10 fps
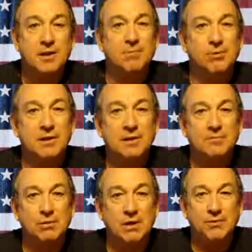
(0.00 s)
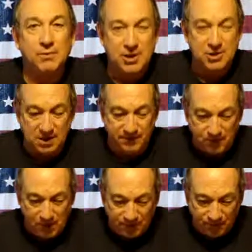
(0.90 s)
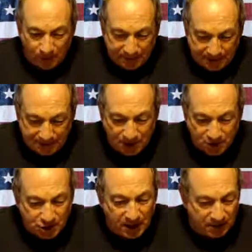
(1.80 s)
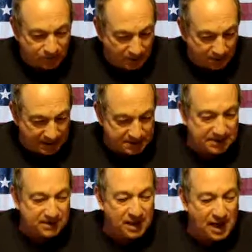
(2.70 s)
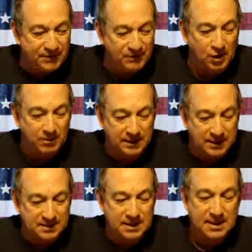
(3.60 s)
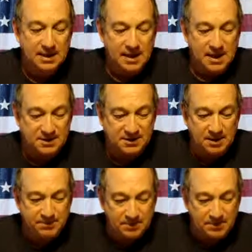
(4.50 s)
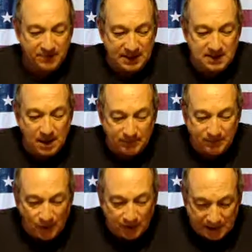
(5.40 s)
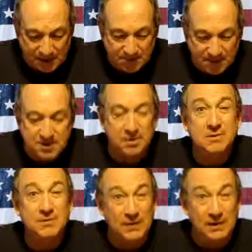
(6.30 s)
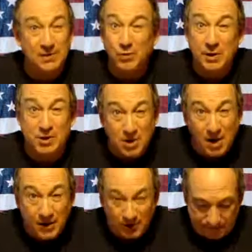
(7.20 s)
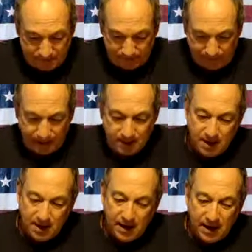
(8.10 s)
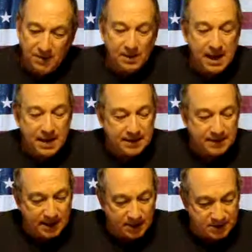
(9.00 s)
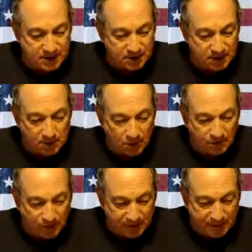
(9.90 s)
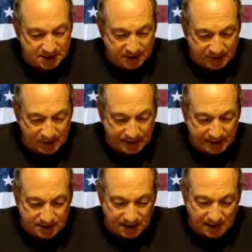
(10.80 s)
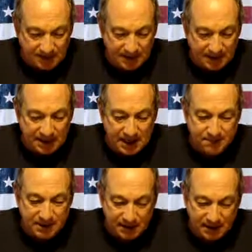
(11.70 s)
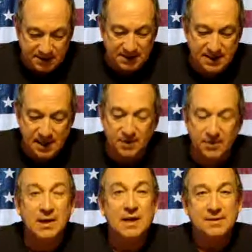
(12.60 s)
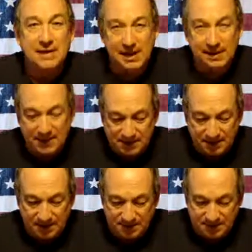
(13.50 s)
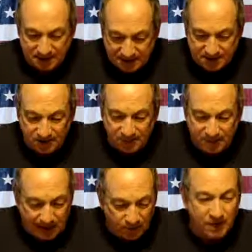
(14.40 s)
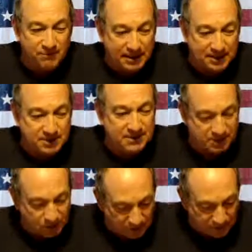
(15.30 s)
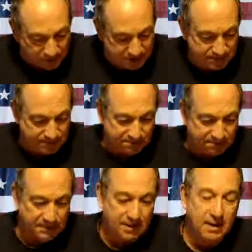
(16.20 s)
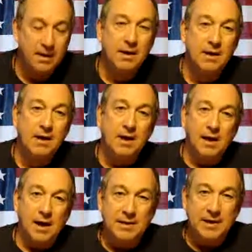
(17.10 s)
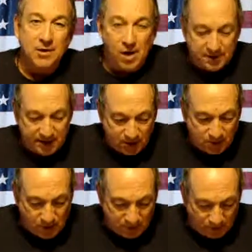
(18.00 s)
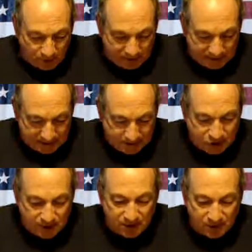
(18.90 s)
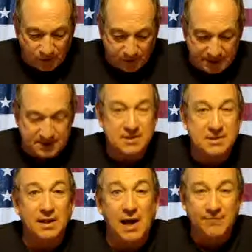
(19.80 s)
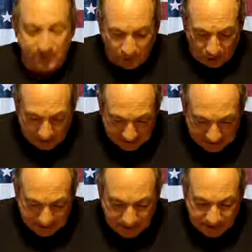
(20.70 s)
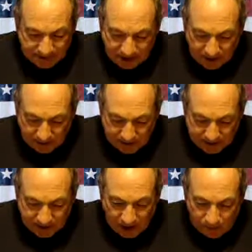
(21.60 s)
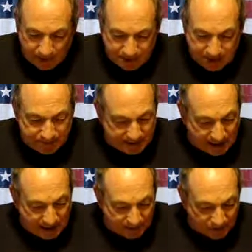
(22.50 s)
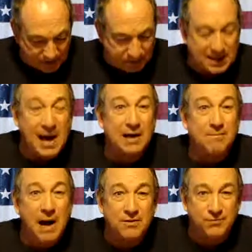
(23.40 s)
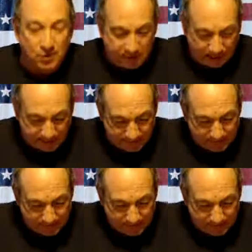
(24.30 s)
The proliferation of Ikhwanophobias, Shiitophobias, and Salafiphobias is a symptom of the Islamophobia that Muslims feel for each other. And it will not there until there are more phobias to be found in Islam than in the APA's entire Diagnostic and Statistical Manual of Mental Disorders. Amid all the Ikhwanophobias, Shiitophobias, and Salafiphobias, it is curious that no one has yet been diagnosed with Ahmadophobia.